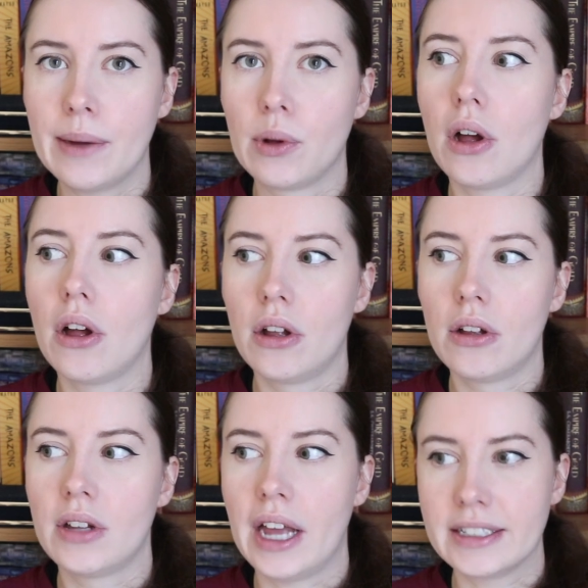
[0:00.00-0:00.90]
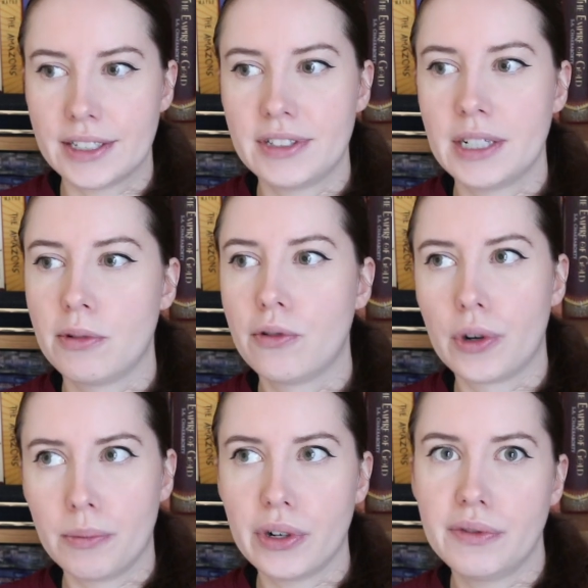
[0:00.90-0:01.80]
They will all, as I've said
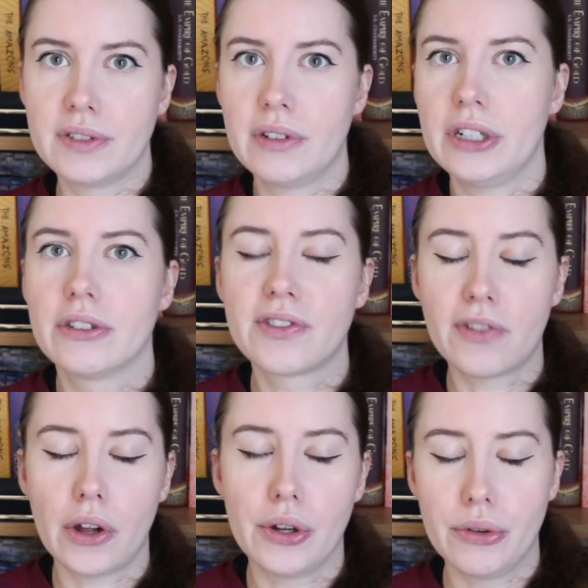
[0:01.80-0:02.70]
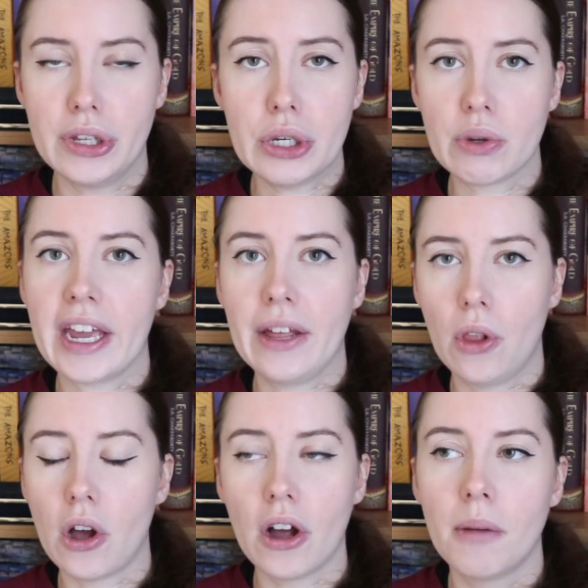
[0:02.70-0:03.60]
before in previous videos, follow the UK
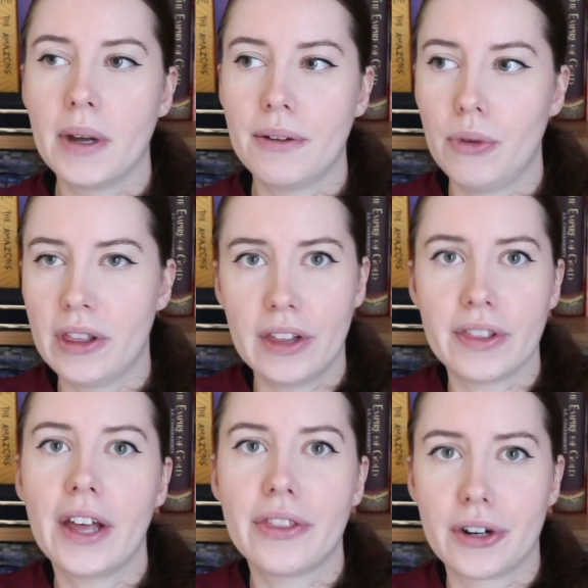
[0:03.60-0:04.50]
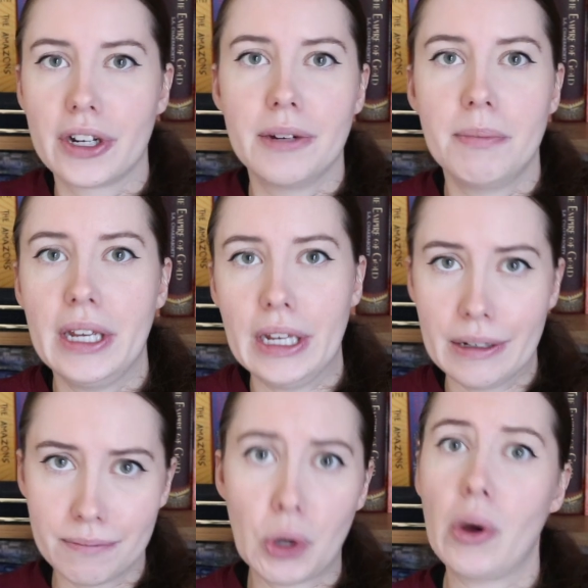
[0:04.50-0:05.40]
law, but within that there can
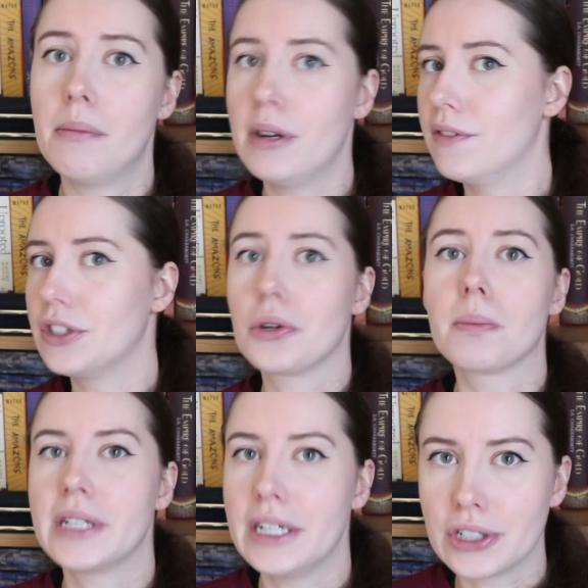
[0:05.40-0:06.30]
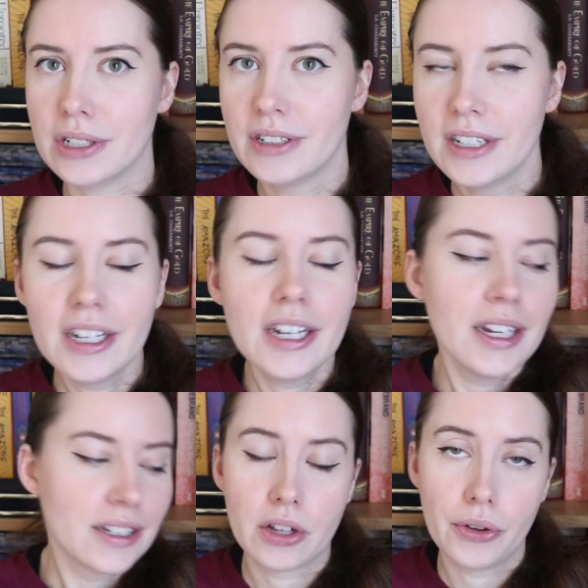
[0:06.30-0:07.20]
be quite a bit of interpretation.
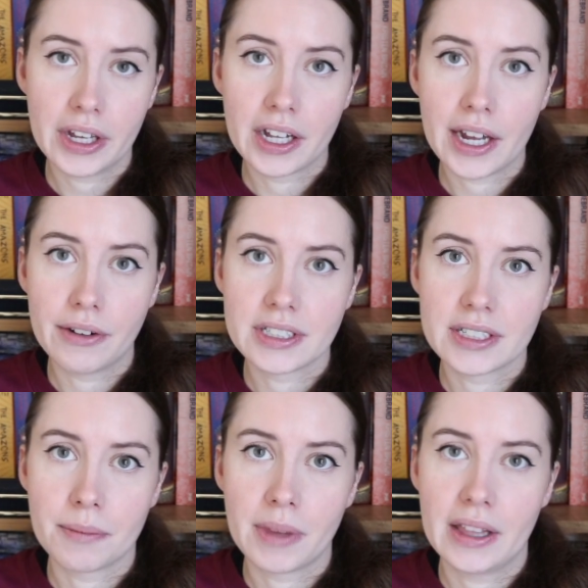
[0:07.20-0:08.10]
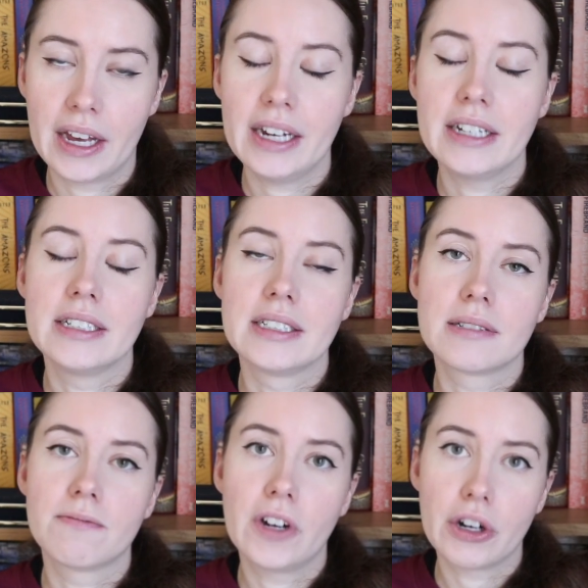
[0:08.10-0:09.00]
Clothing allowance is something that
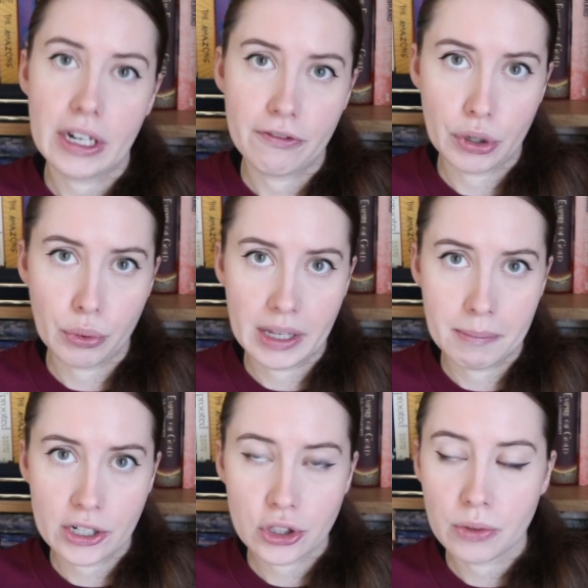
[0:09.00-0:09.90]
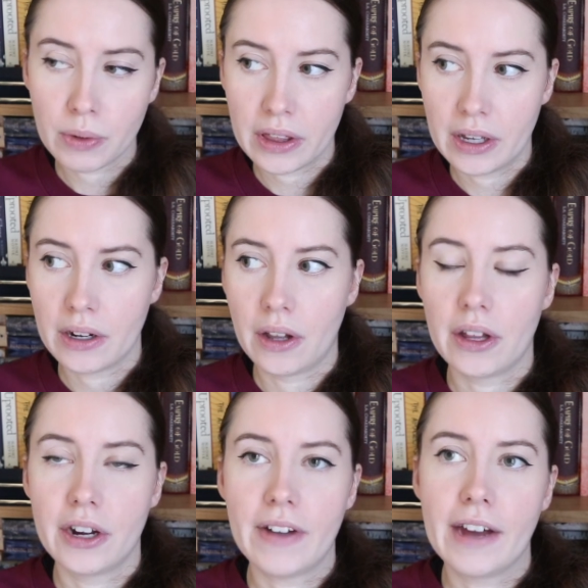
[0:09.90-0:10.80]
is very frequently mentioned within a
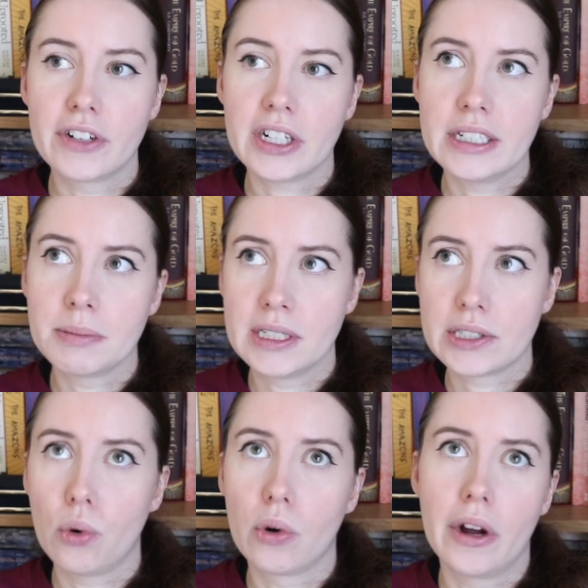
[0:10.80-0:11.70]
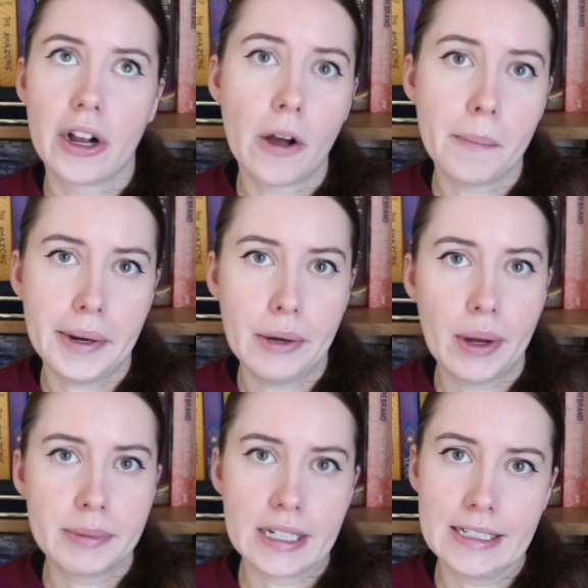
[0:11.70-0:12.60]
lot of advertisements or on company
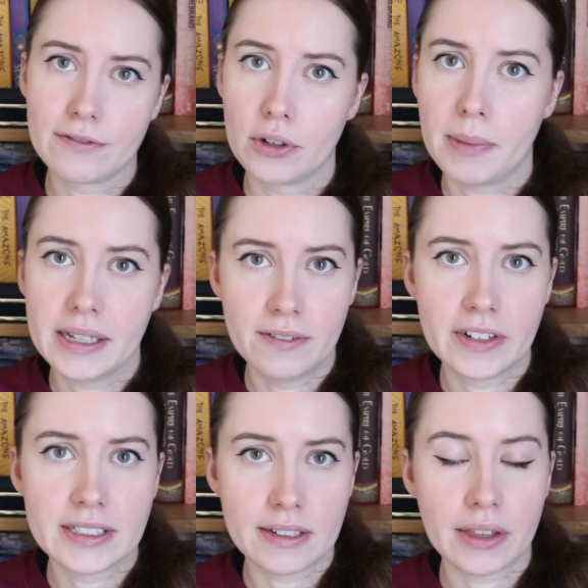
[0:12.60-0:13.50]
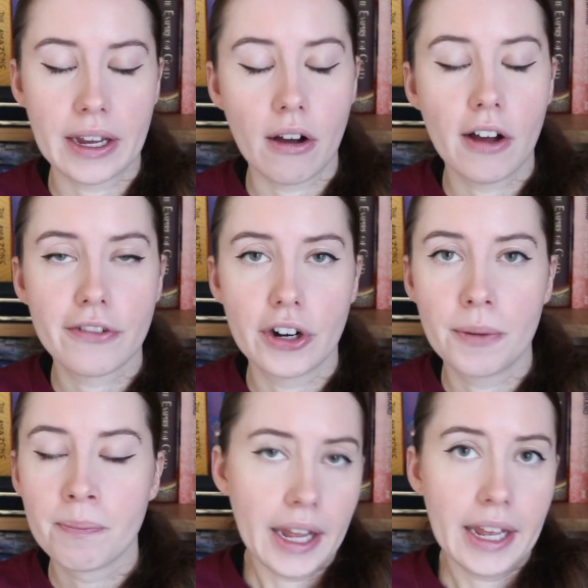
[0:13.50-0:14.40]
websites for benefits that they offer.